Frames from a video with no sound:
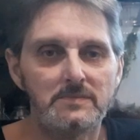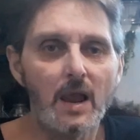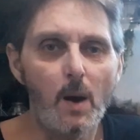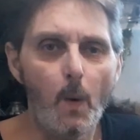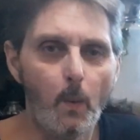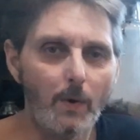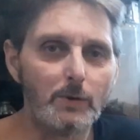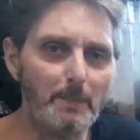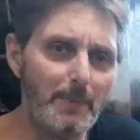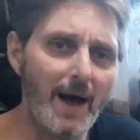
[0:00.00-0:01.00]
Hello,
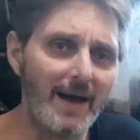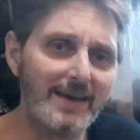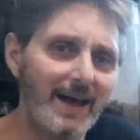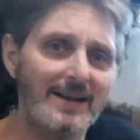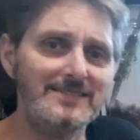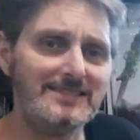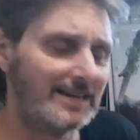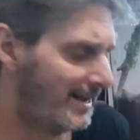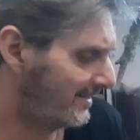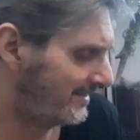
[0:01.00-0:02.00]
welcome back, and
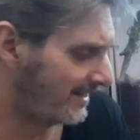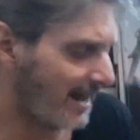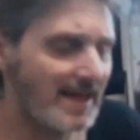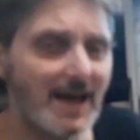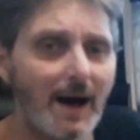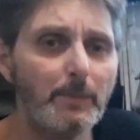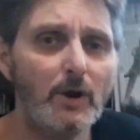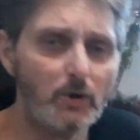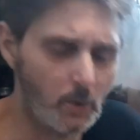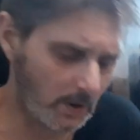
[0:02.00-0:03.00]
today I'm going
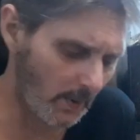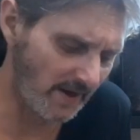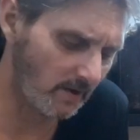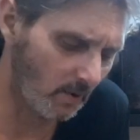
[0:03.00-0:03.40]
to do a quick